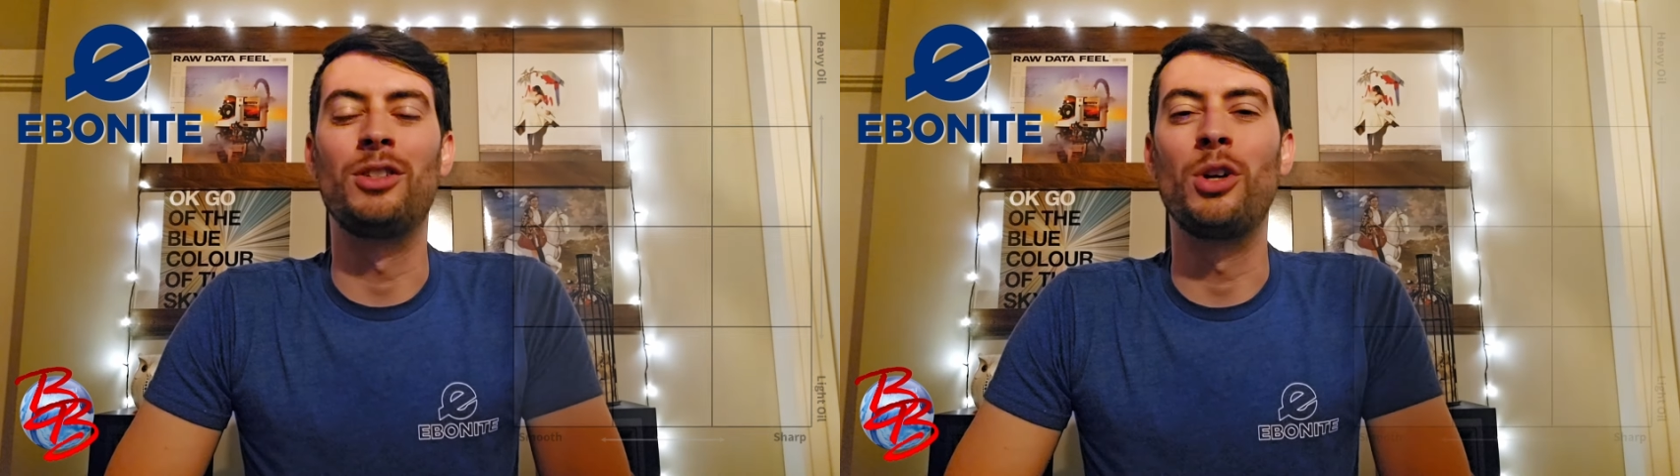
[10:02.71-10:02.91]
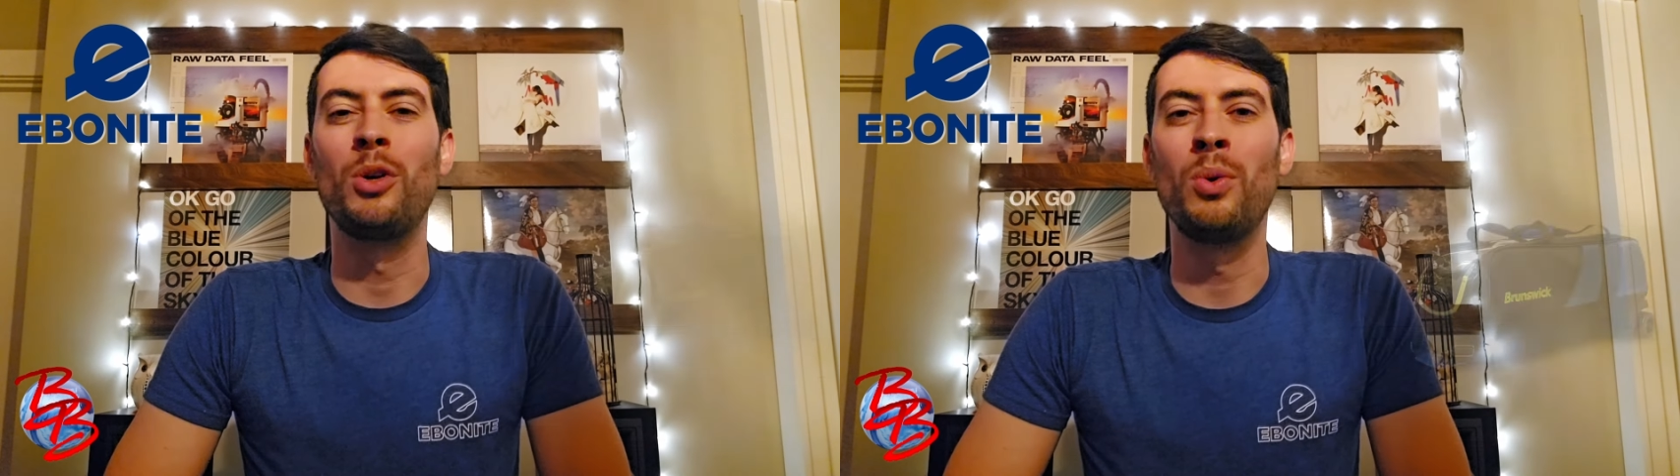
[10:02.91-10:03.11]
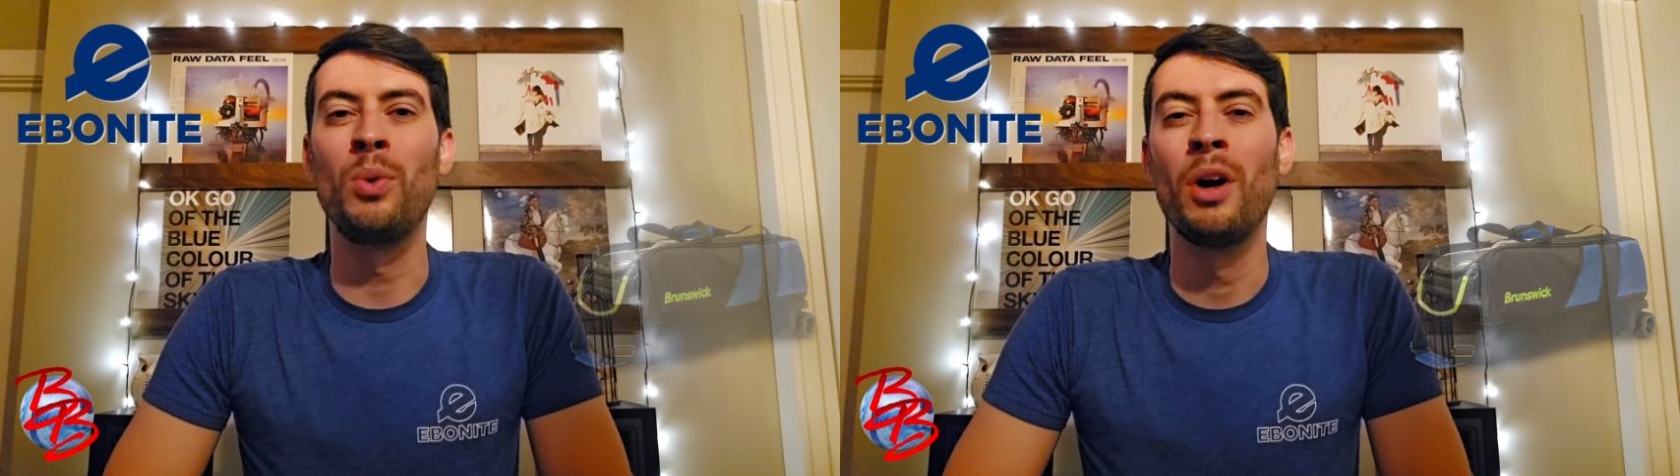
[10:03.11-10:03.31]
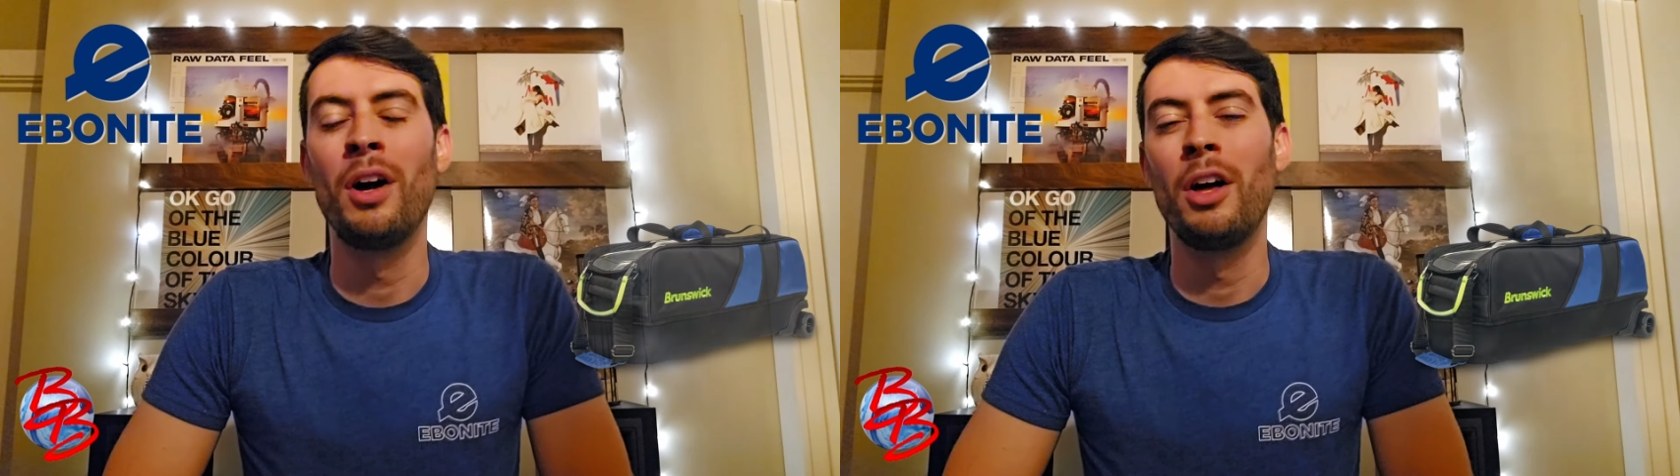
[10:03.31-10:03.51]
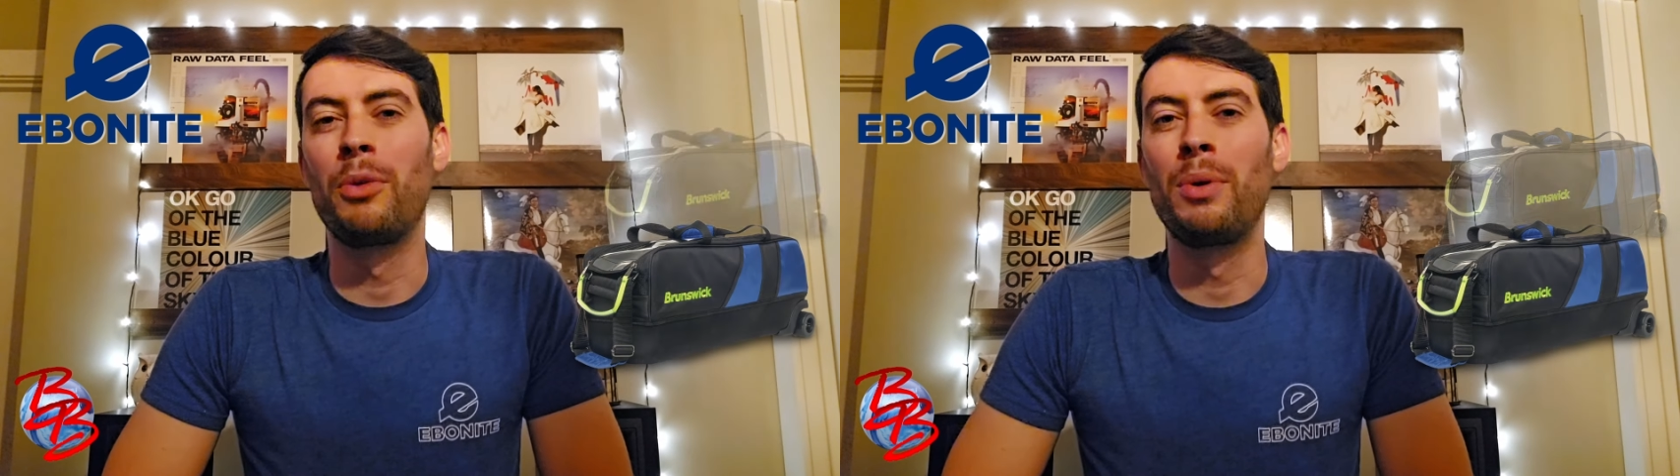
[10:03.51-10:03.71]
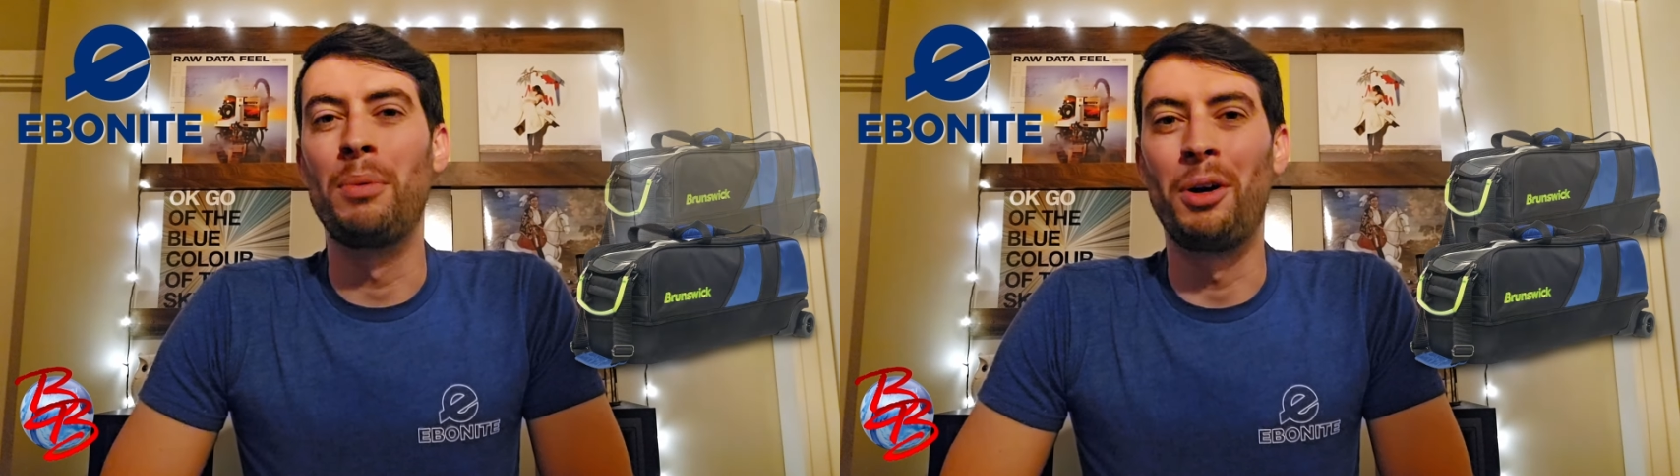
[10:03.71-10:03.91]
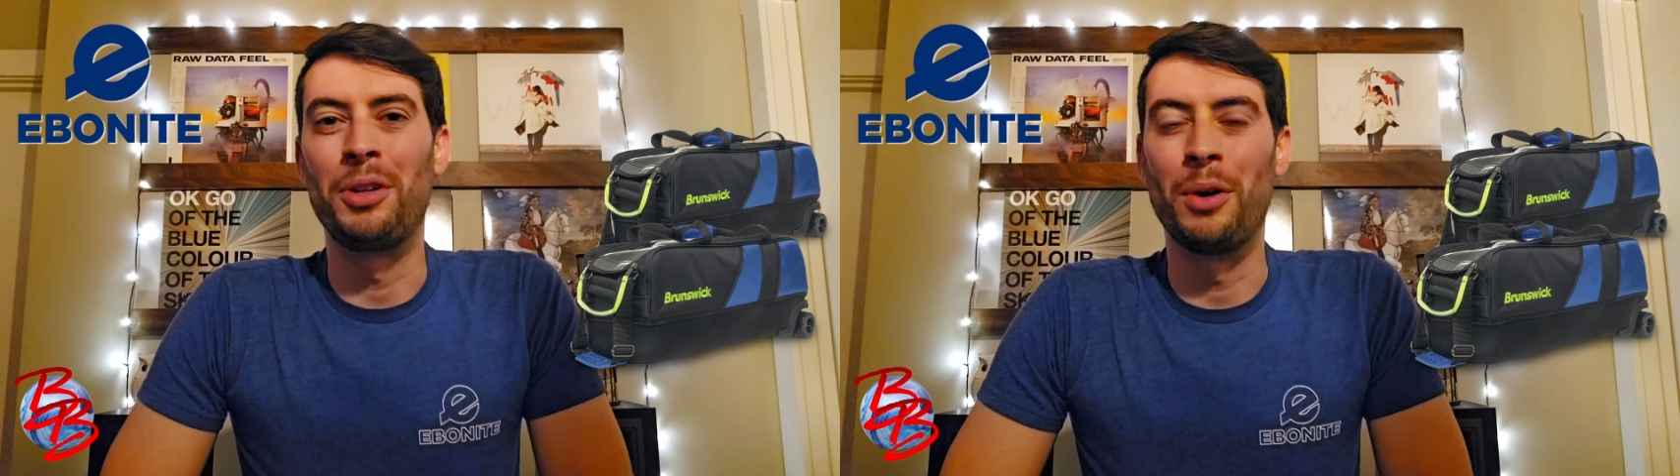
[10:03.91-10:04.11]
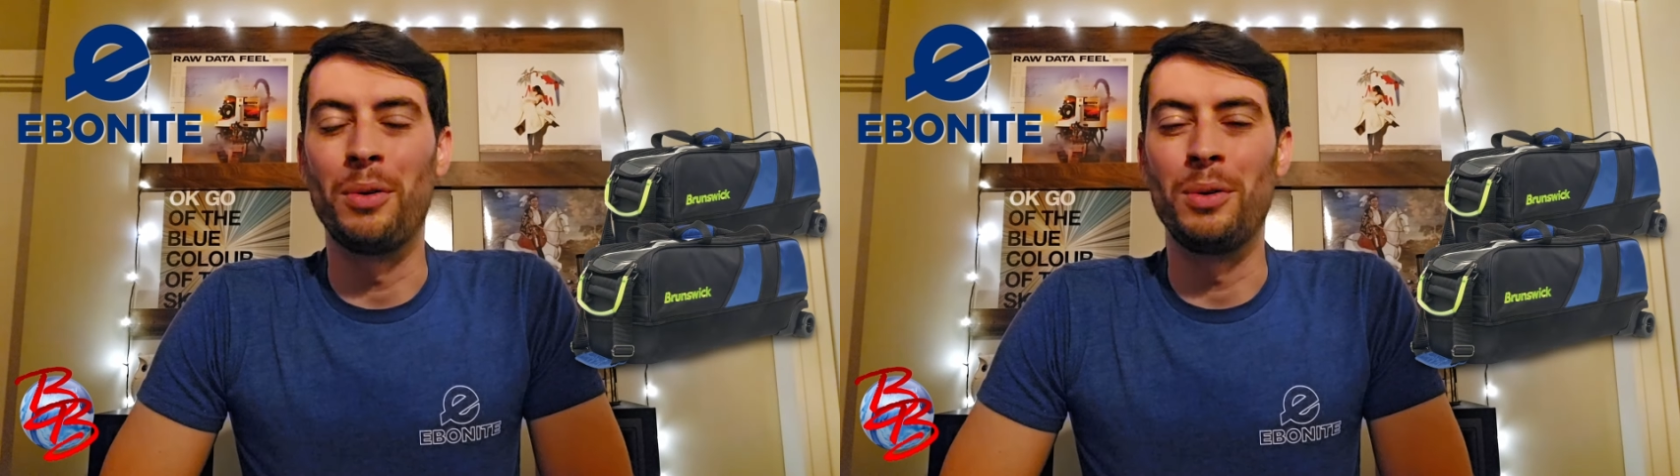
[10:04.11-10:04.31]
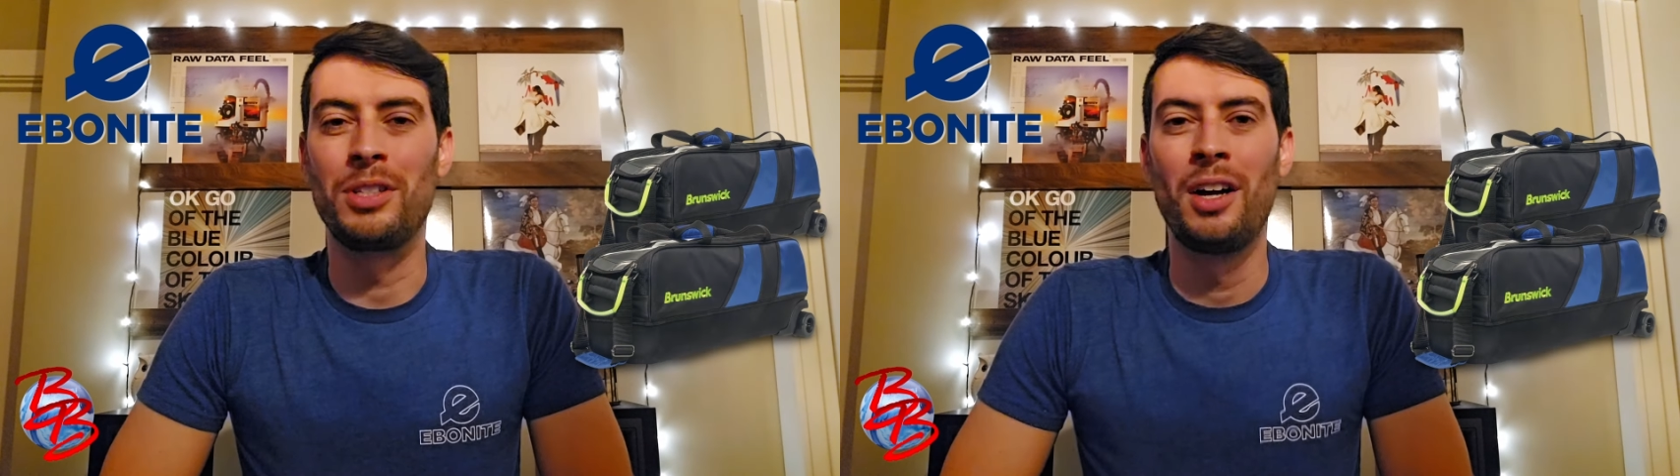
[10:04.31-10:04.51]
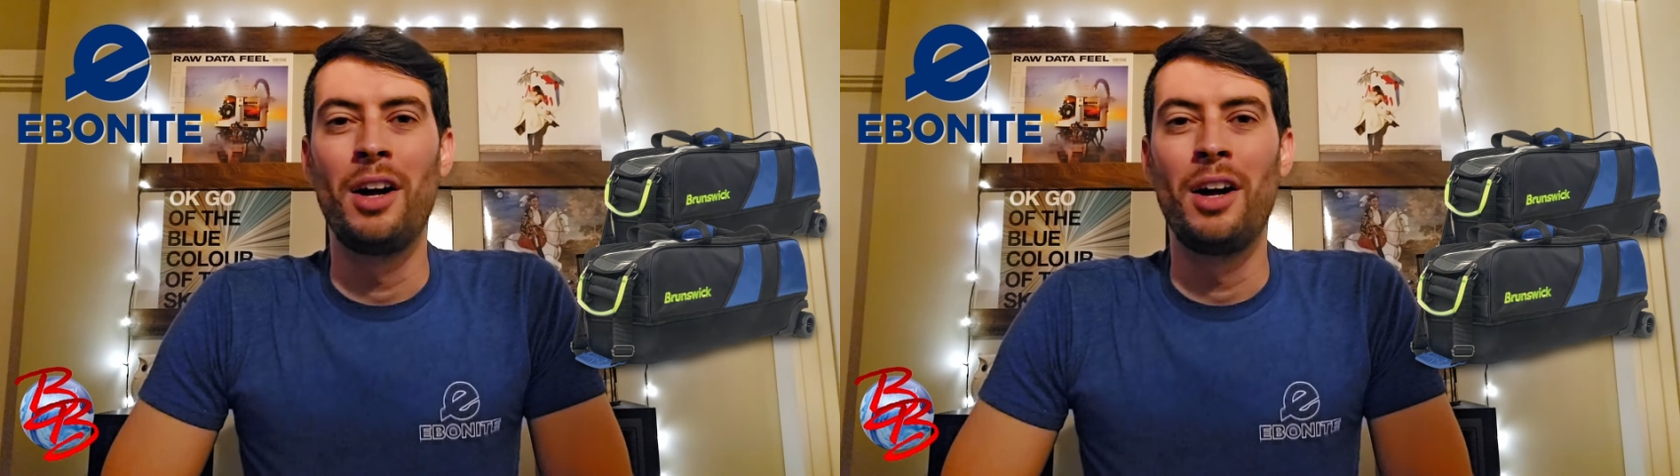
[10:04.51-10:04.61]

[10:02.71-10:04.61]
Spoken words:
2 3-ball totes.